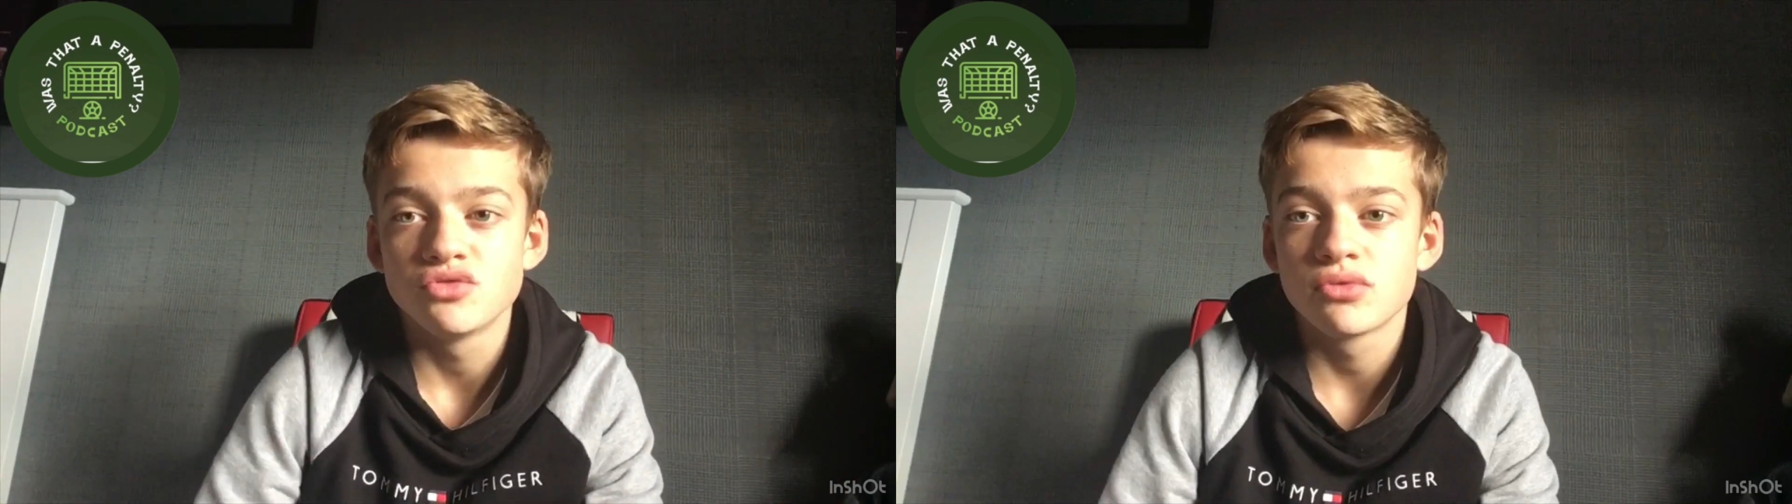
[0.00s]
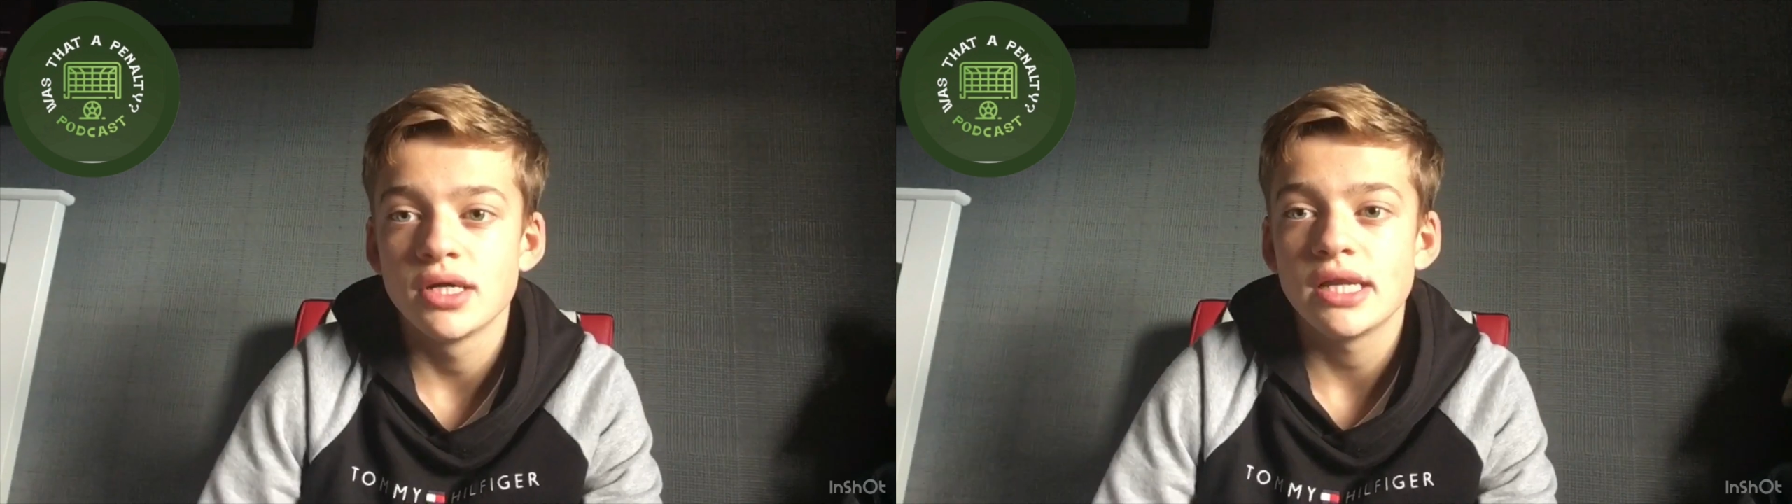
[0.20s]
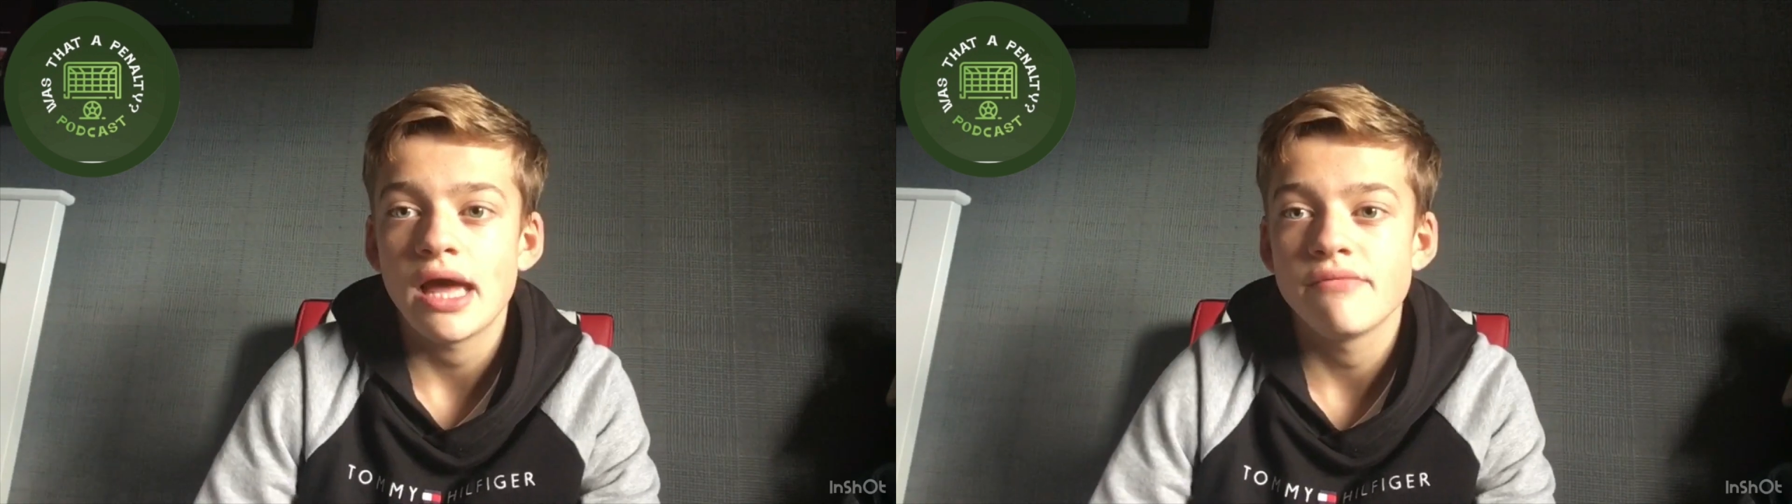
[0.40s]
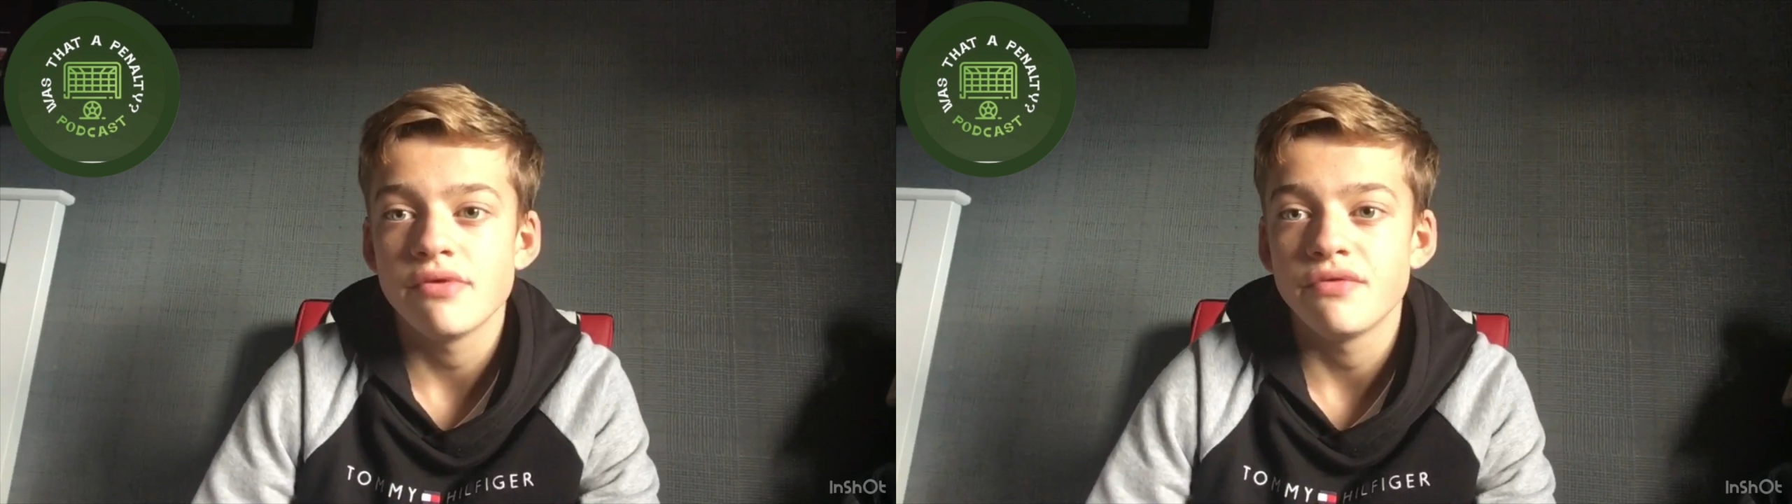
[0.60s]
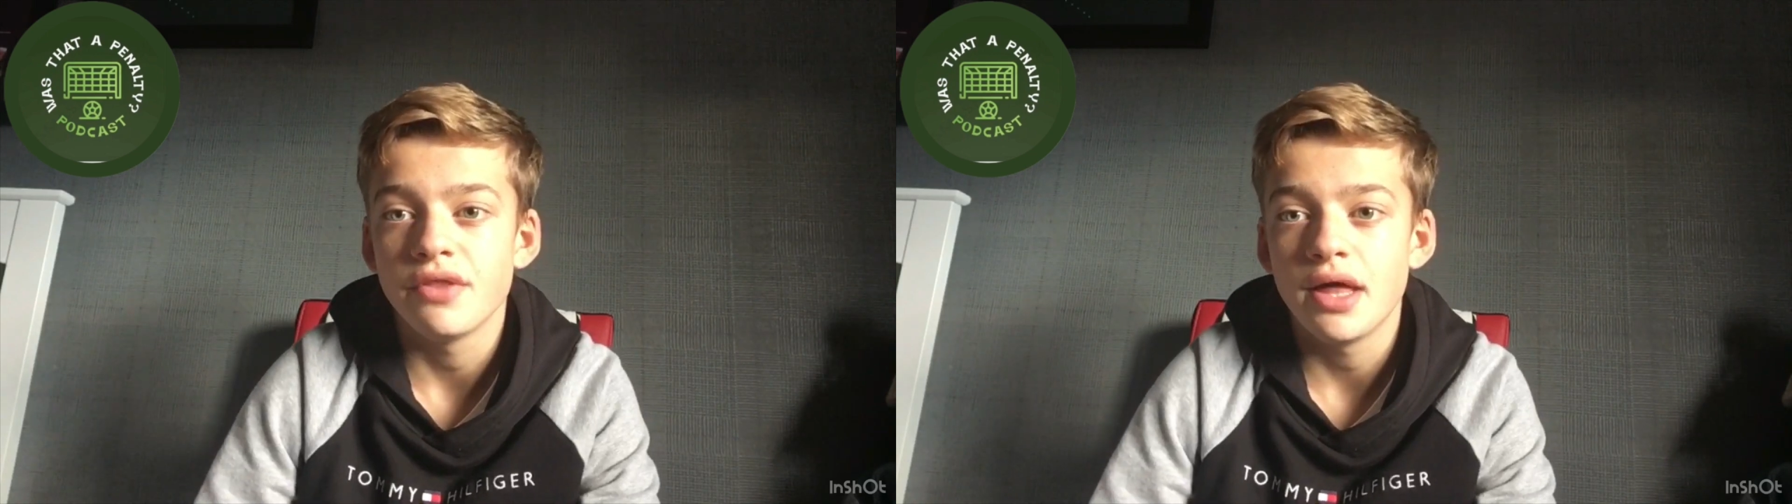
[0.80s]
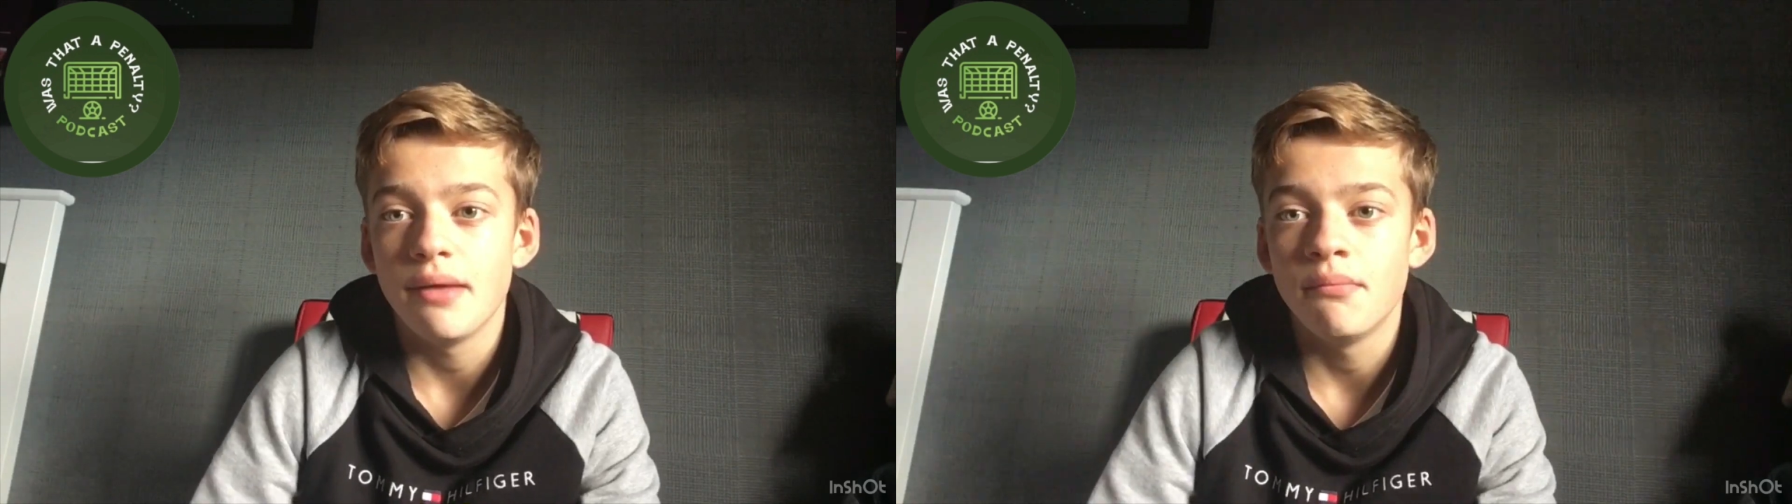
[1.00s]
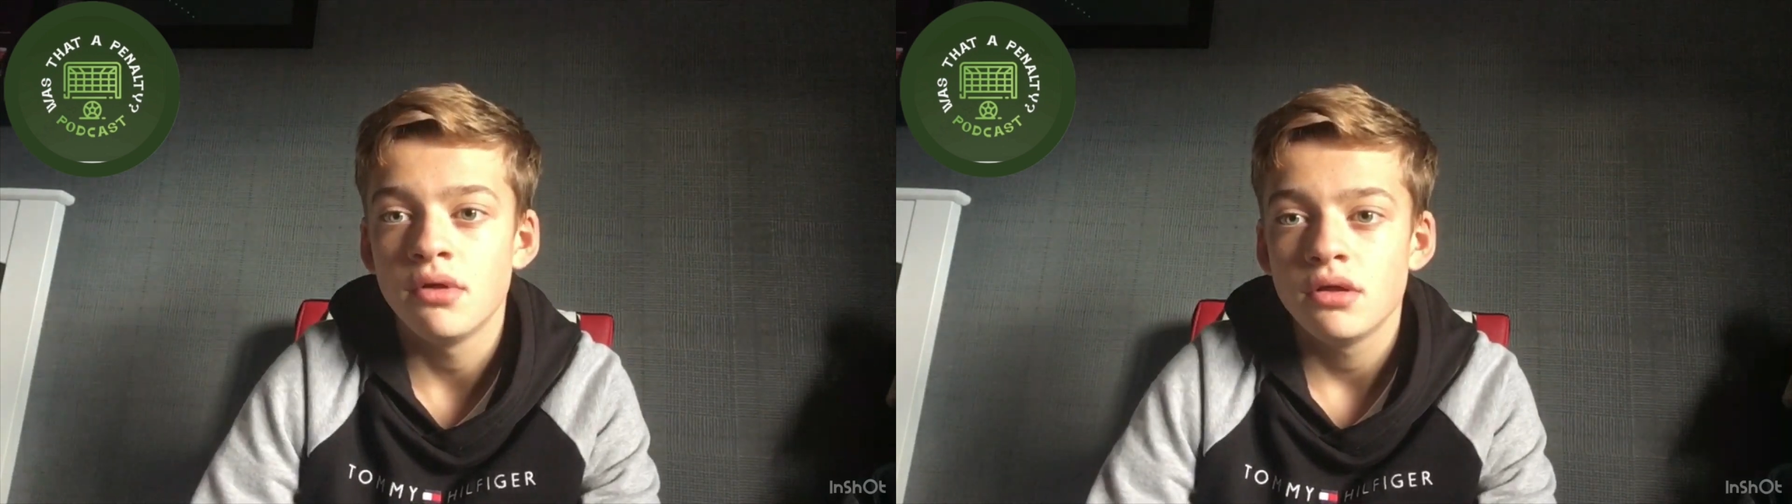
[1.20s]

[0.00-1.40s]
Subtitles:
really heavy for them.